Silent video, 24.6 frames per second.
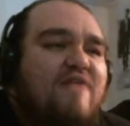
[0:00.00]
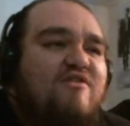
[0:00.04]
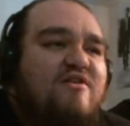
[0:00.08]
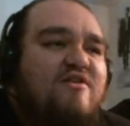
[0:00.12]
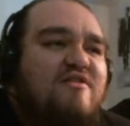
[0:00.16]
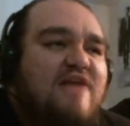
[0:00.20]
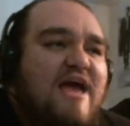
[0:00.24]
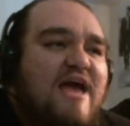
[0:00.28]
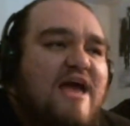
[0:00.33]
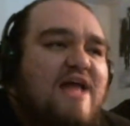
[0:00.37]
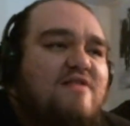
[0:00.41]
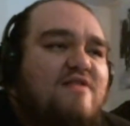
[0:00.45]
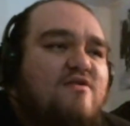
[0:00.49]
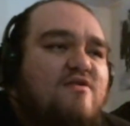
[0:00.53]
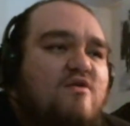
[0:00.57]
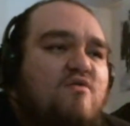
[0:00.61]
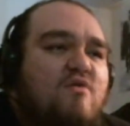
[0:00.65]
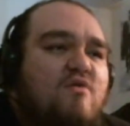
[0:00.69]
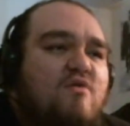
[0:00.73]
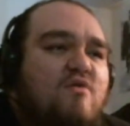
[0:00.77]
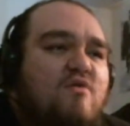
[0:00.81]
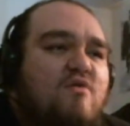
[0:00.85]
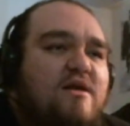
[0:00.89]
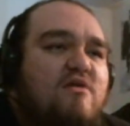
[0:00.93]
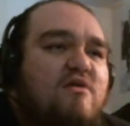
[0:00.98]
tattoo
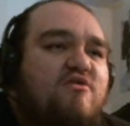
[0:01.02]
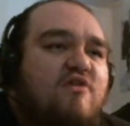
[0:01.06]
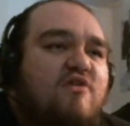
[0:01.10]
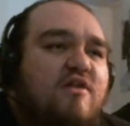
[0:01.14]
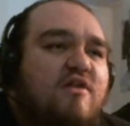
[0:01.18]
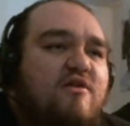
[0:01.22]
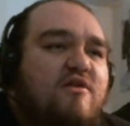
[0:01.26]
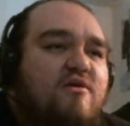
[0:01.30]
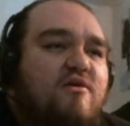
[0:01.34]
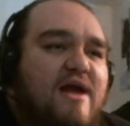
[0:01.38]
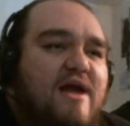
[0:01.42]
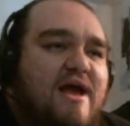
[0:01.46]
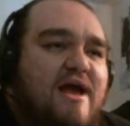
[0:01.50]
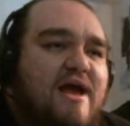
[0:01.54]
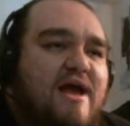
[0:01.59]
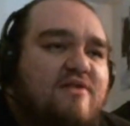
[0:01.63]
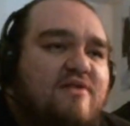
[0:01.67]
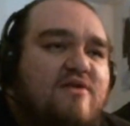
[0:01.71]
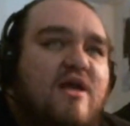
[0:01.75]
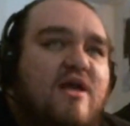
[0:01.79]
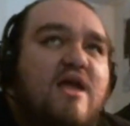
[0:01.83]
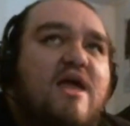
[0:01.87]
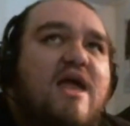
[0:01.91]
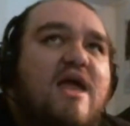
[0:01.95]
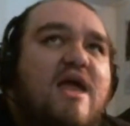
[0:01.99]
appears on their ass,
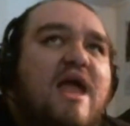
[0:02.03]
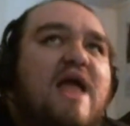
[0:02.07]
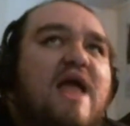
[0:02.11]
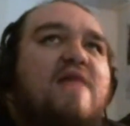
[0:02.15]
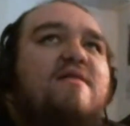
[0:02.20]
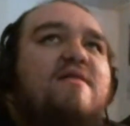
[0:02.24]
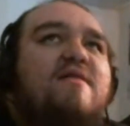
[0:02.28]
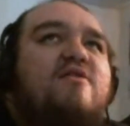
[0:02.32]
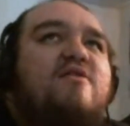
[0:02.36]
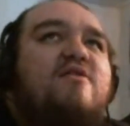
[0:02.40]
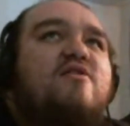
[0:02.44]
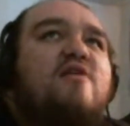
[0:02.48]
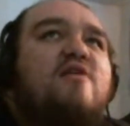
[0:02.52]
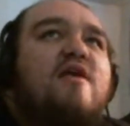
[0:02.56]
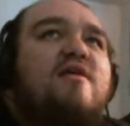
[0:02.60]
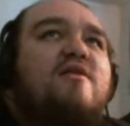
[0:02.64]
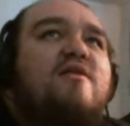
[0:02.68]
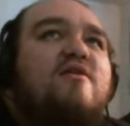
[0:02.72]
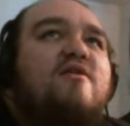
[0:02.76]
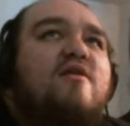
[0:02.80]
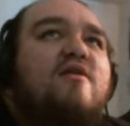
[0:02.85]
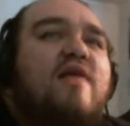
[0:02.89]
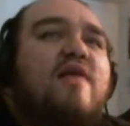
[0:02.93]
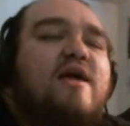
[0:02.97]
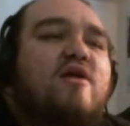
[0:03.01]
and then suddenly
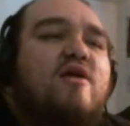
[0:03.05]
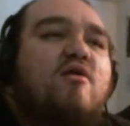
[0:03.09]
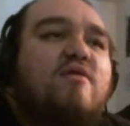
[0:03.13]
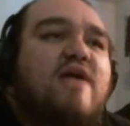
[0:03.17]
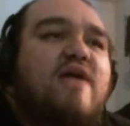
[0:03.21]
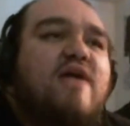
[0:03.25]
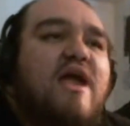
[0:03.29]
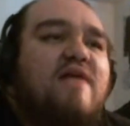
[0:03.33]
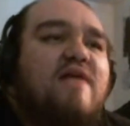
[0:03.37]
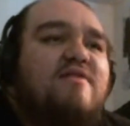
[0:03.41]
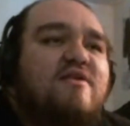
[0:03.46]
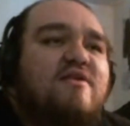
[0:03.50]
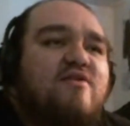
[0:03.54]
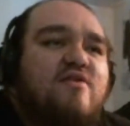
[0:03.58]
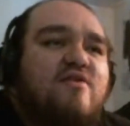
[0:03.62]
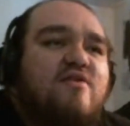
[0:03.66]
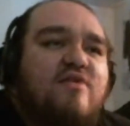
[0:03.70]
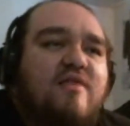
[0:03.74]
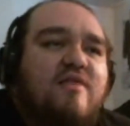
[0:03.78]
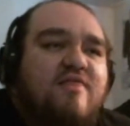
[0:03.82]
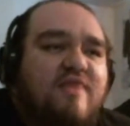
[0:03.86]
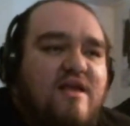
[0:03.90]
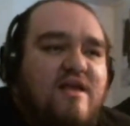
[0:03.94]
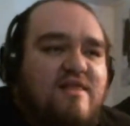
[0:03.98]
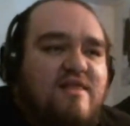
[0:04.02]
they're like, okay, this is
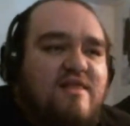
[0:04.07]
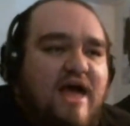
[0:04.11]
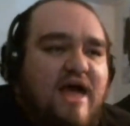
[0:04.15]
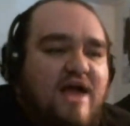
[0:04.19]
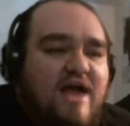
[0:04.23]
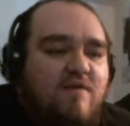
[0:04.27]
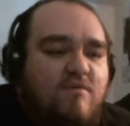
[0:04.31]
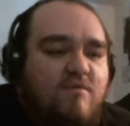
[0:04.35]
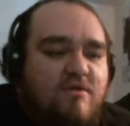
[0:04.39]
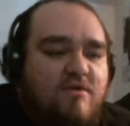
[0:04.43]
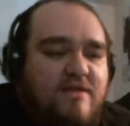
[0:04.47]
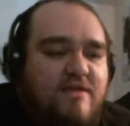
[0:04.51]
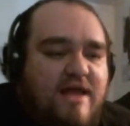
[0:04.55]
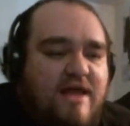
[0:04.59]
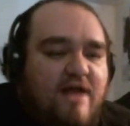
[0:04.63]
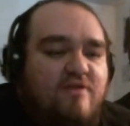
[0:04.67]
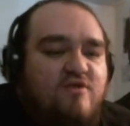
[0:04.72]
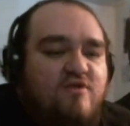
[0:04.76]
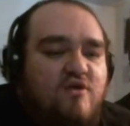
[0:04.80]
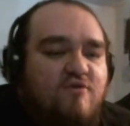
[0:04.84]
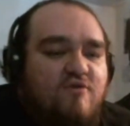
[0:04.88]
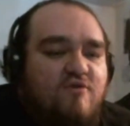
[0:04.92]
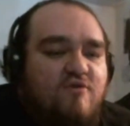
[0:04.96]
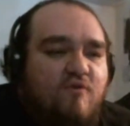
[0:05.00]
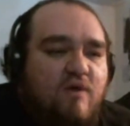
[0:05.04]
the thing that I will now
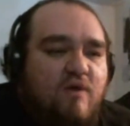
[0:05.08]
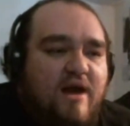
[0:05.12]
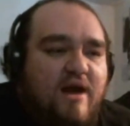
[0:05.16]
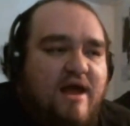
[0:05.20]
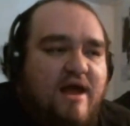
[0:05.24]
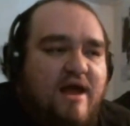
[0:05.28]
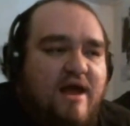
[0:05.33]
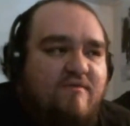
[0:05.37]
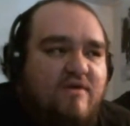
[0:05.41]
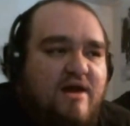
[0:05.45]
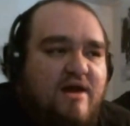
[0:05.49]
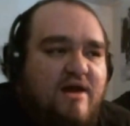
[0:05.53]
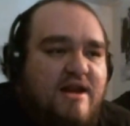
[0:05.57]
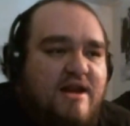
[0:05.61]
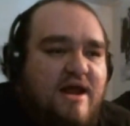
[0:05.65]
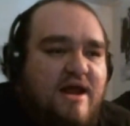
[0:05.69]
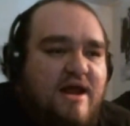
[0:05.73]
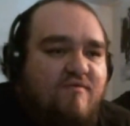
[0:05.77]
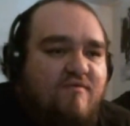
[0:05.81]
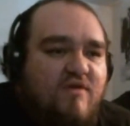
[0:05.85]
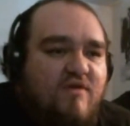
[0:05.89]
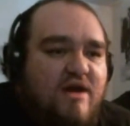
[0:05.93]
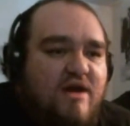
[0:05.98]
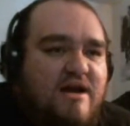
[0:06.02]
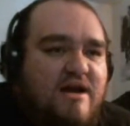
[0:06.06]
do forever and
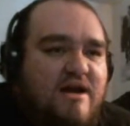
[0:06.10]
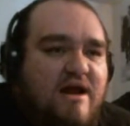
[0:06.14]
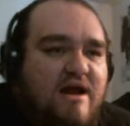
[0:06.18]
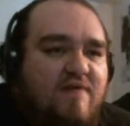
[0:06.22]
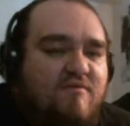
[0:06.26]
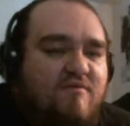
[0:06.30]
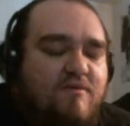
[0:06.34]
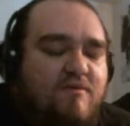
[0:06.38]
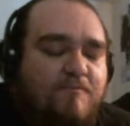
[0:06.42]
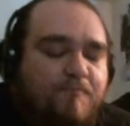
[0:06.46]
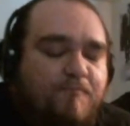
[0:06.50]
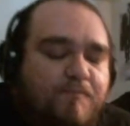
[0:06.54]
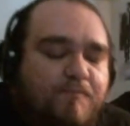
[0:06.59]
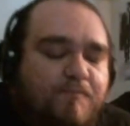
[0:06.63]
ever ever.